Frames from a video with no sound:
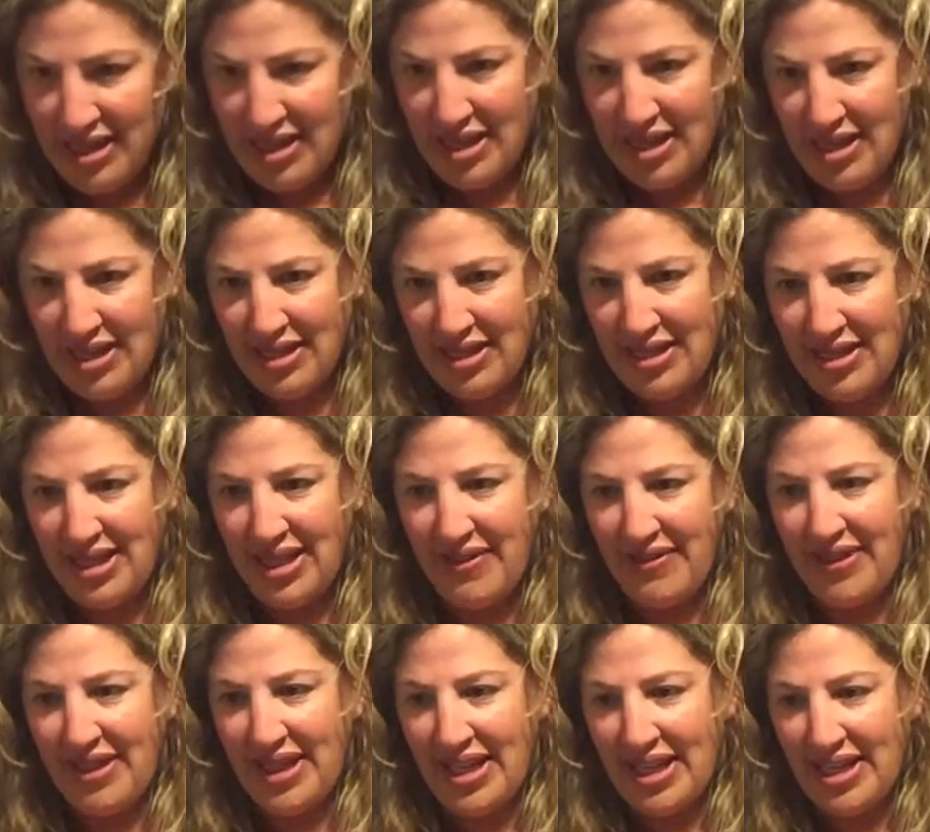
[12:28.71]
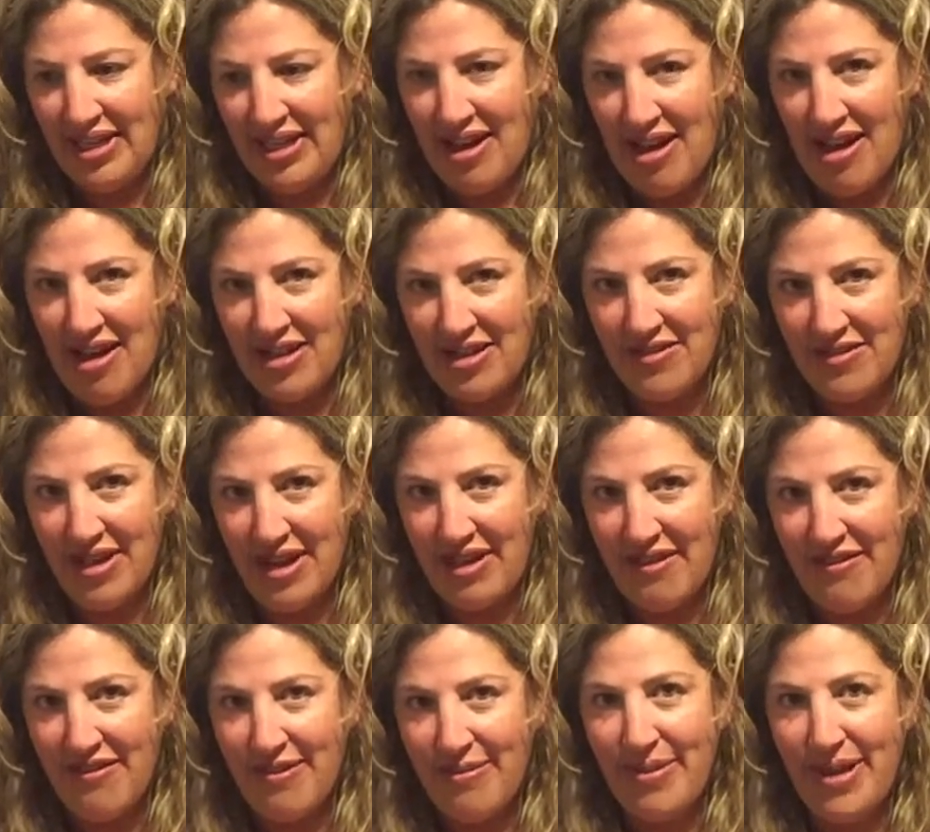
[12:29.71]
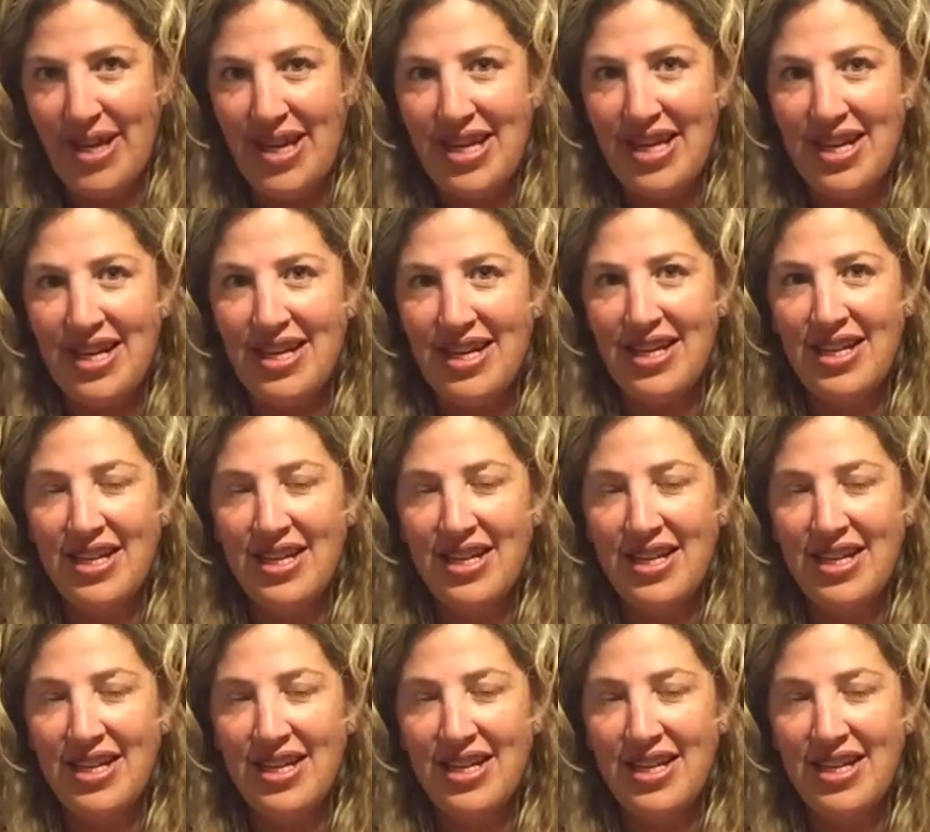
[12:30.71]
And Steve can get a gauze ready for me,